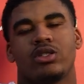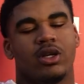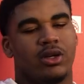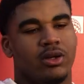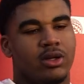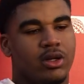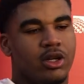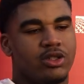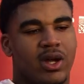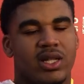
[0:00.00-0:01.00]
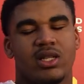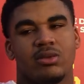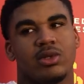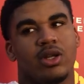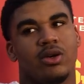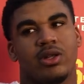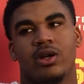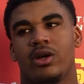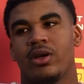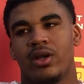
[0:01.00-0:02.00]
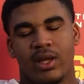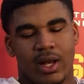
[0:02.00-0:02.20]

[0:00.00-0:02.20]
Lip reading: So Coach Wiley tells me to go with her.